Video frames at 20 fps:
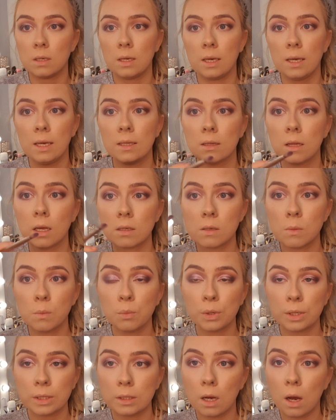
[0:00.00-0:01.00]
it doesn't
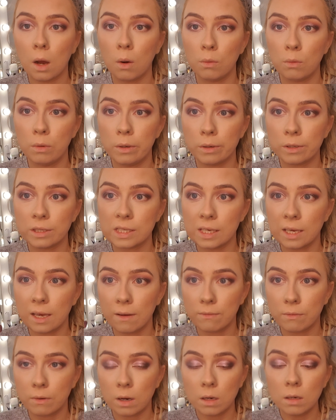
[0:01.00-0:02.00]
bring the whole look
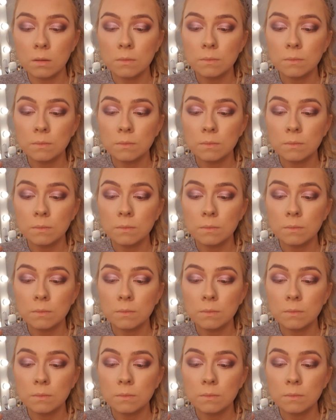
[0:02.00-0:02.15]
together.